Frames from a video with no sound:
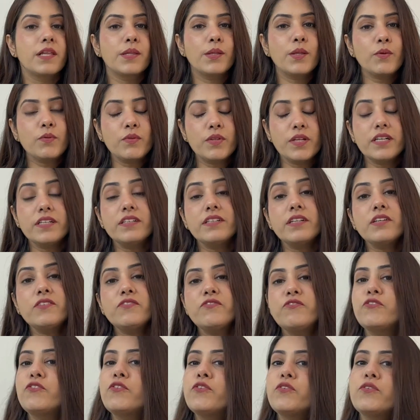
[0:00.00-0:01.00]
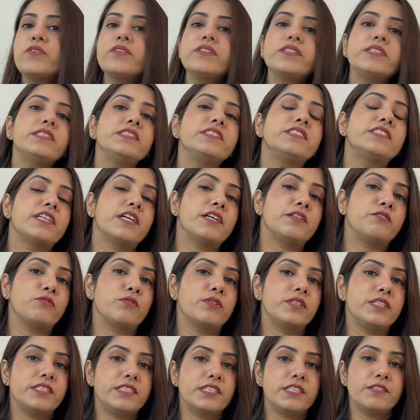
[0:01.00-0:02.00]
Now there are four
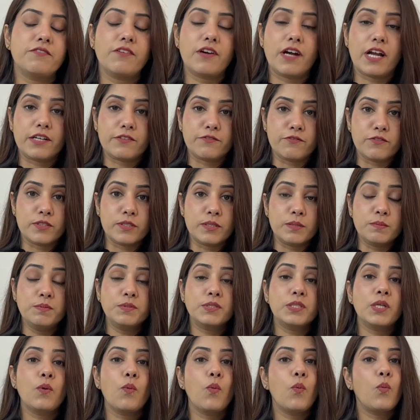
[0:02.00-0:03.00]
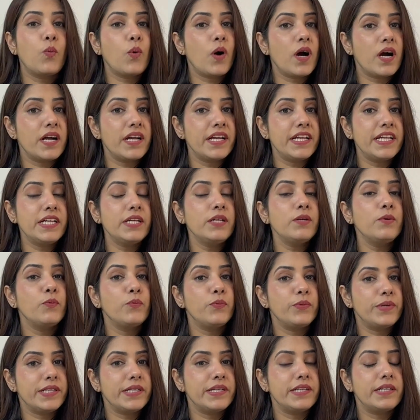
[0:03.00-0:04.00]
interrogative adverbs: why,
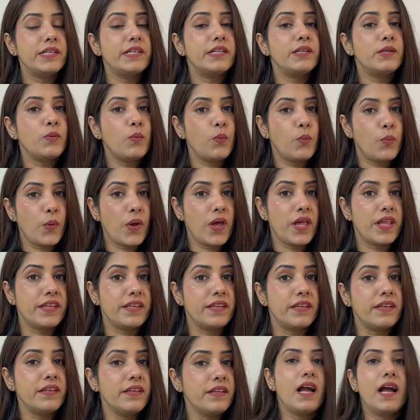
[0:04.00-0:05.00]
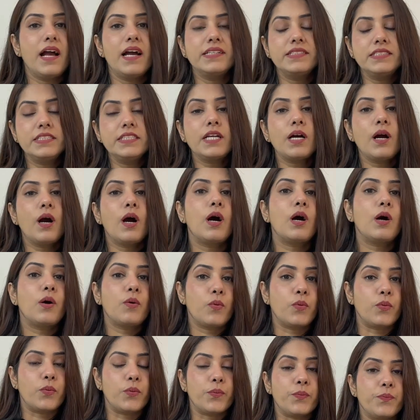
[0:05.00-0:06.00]
where, when and
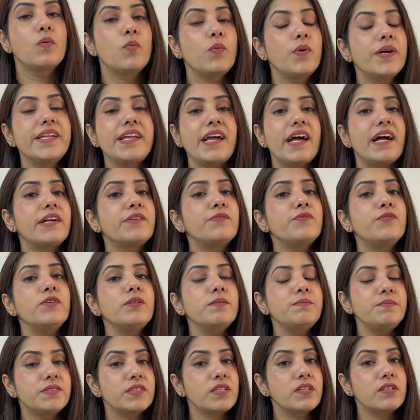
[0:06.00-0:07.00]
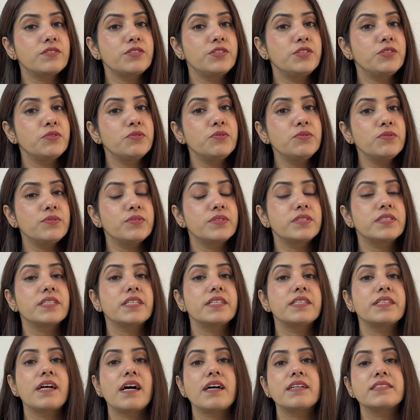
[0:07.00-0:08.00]
how. When adverbs are used
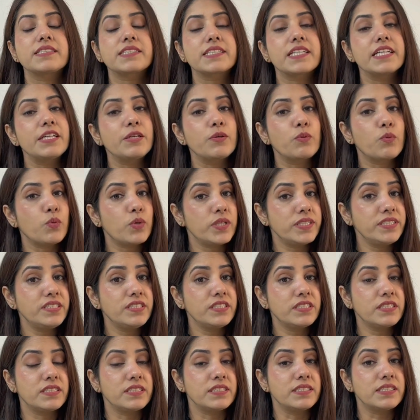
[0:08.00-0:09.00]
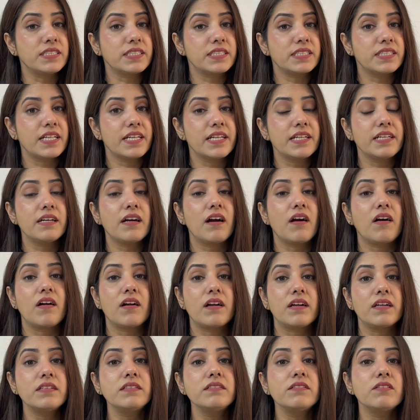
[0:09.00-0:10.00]
in asking questions, they
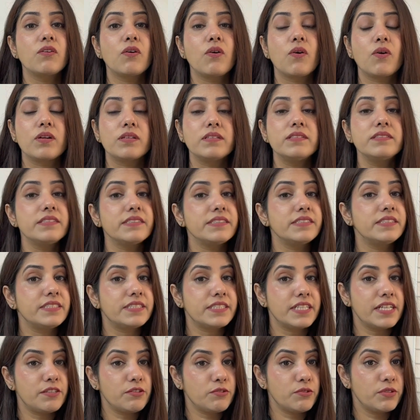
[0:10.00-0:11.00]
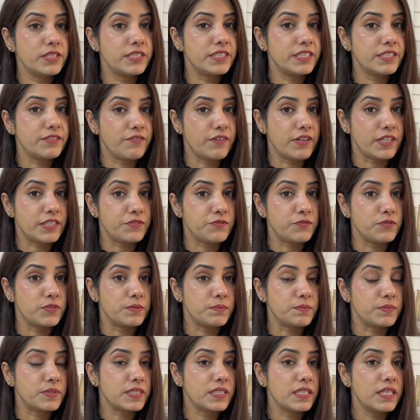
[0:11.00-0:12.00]
are called interrogative
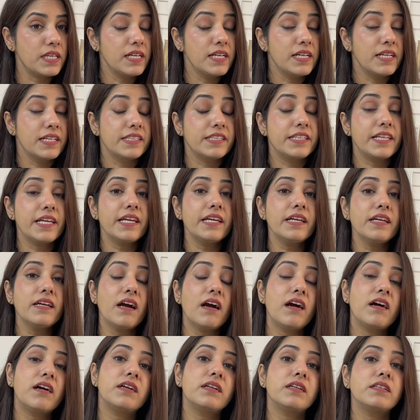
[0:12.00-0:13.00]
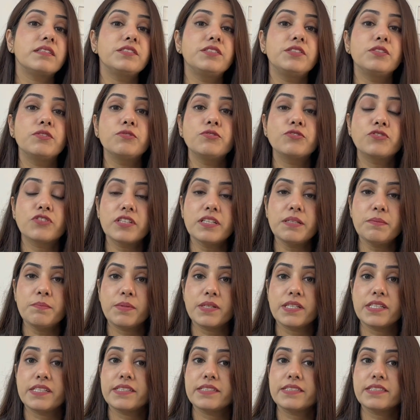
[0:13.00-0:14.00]
adverbs. They are usually
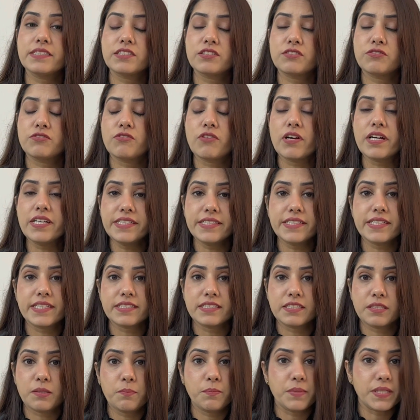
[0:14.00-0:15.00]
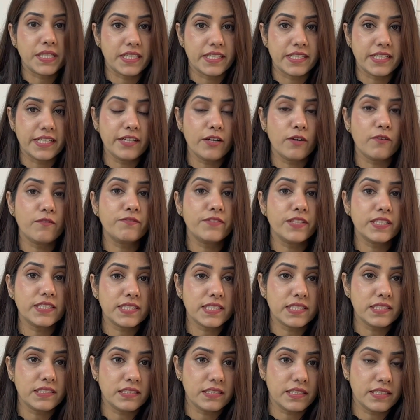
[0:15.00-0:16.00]
placed right at the beginning of the
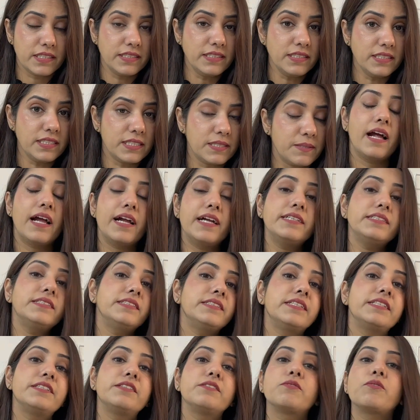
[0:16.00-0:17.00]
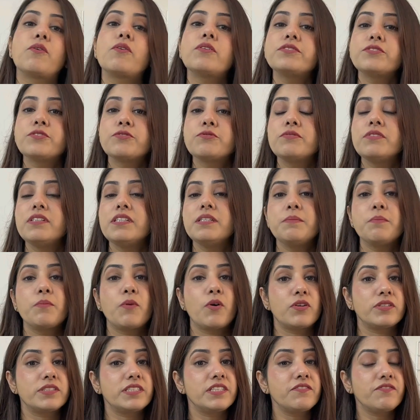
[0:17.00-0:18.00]
sentence and they not only
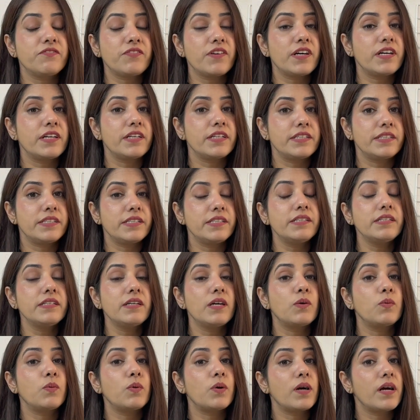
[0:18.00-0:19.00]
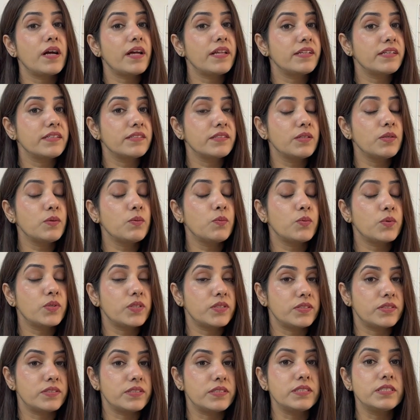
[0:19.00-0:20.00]
modify another
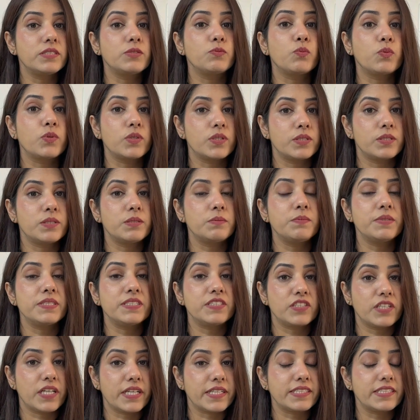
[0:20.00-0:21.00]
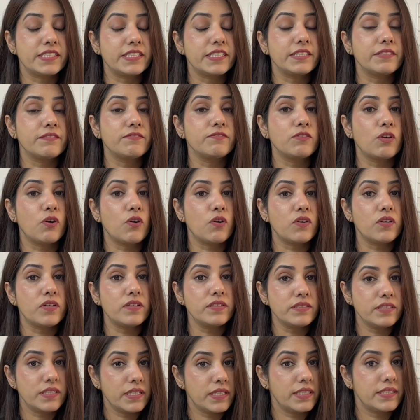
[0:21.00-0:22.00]
word, verb, adjective
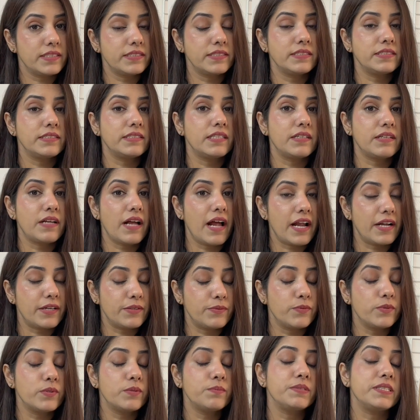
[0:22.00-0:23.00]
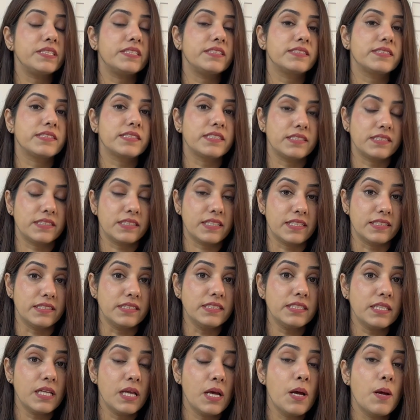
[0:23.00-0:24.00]
or an adverb in a
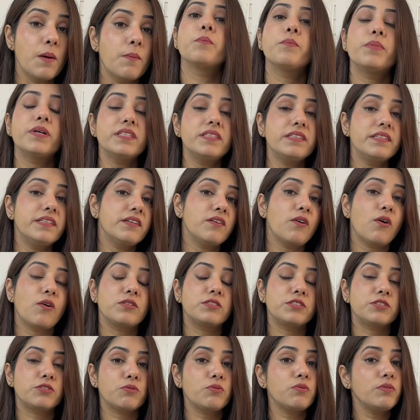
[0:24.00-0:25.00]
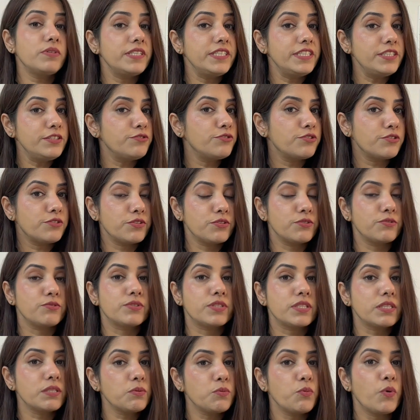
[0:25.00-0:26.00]
sentence, but they also introduce
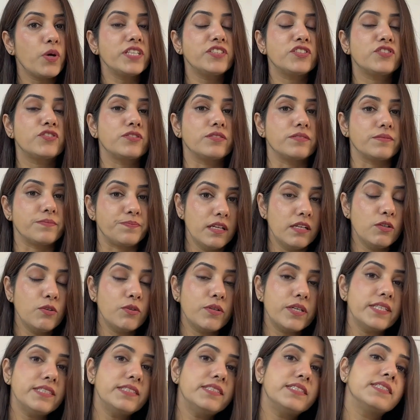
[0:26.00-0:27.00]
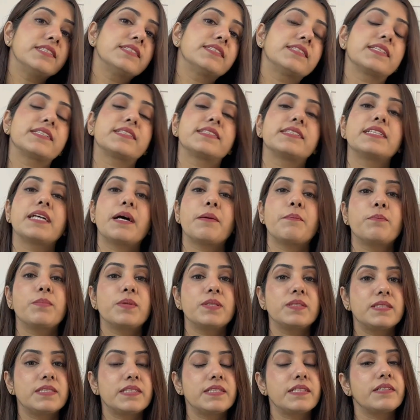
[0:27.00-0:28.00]
a question. Look at these
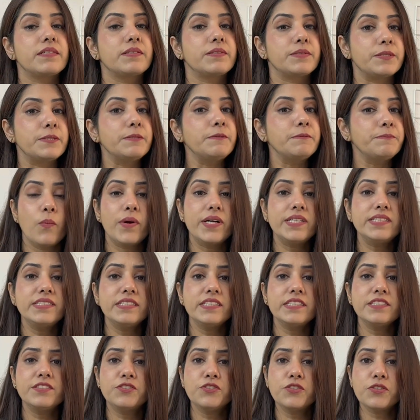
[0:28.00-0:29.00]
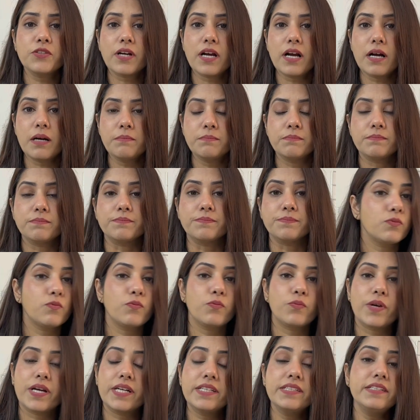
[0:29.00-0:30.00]
examples here. When did you come? So
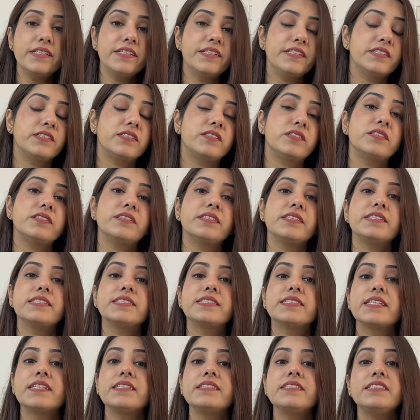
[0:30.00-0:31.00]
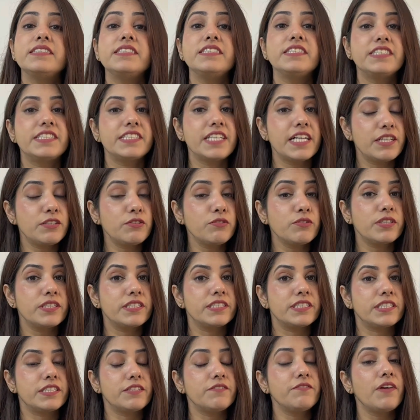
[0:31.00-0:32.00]
when here is an
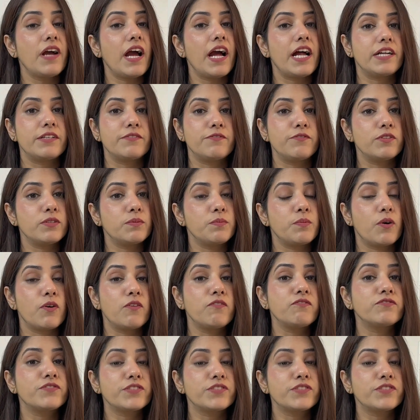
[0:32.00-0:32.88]
interrogative adverb of